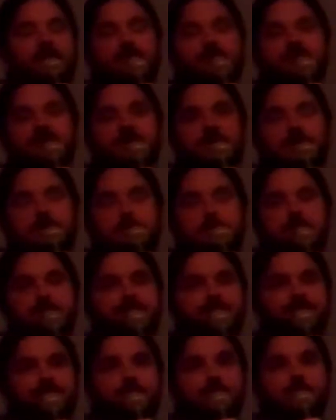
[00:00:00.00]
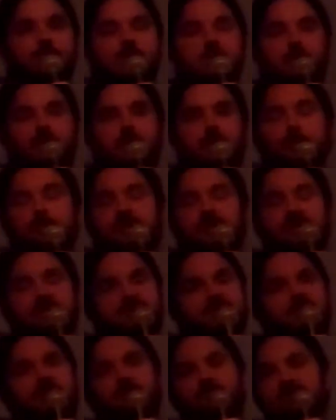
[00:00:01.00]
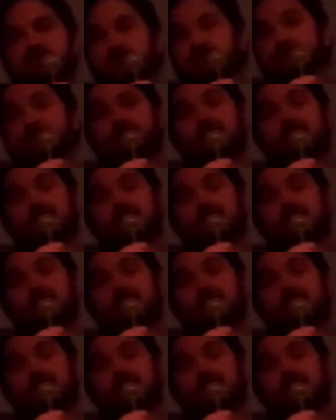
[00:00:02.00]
There's a, this is obviously,